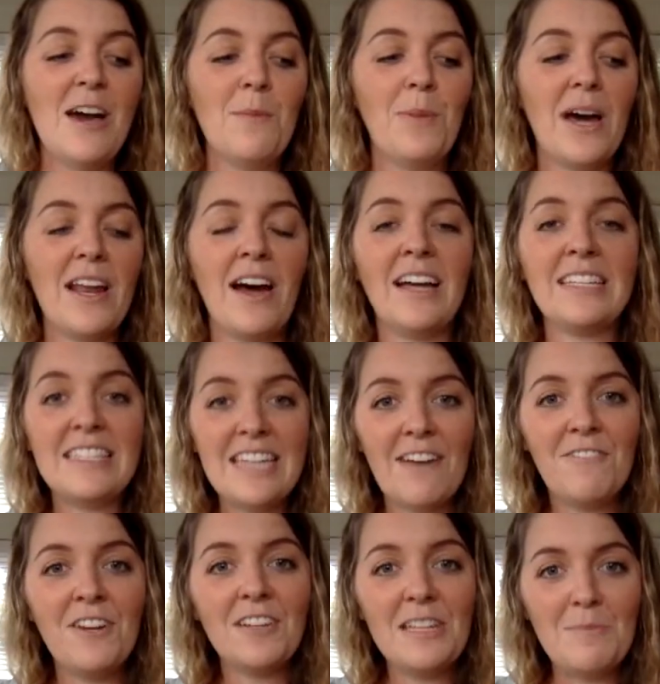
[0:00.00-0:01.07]
but it's
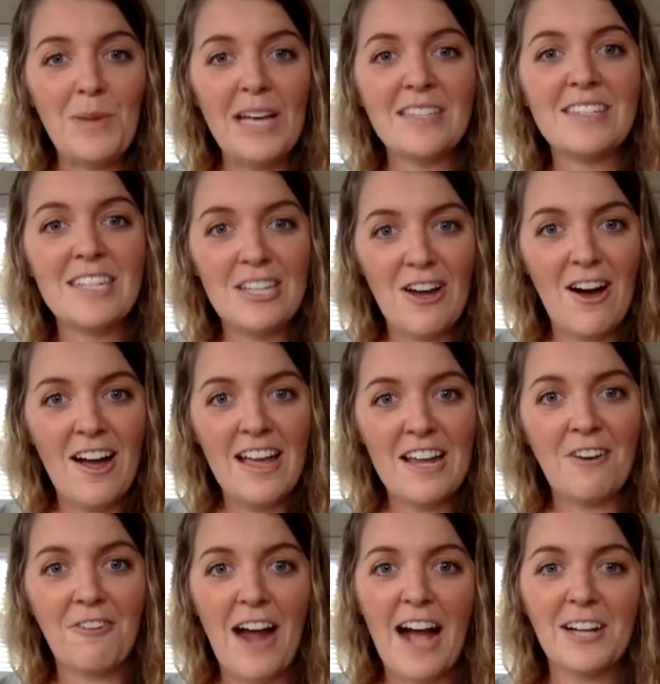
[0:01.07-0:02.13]
definitely best to not
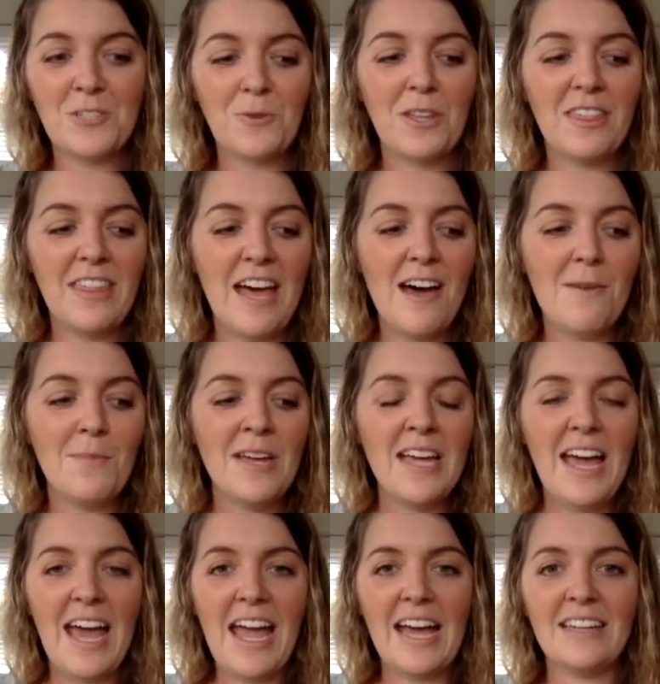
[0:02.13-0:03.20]
interact with them
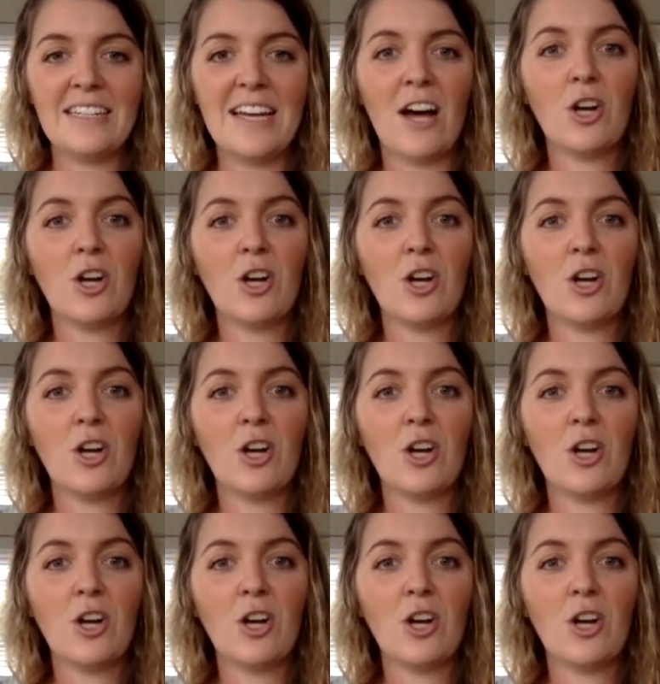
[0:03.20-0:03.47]
and